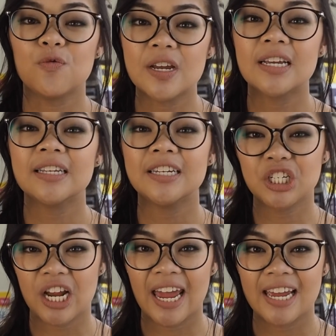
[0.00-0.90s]
really
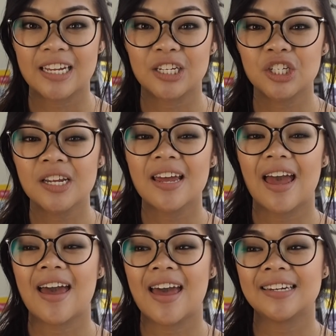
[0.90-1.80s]
changed
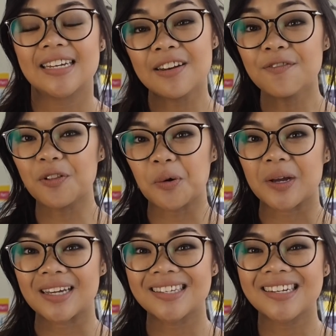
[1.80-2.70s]
and
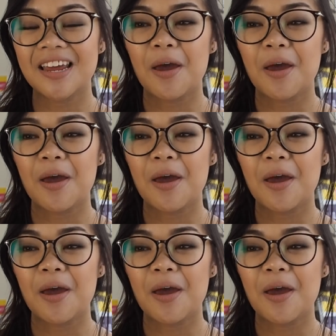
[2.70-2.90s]
influenced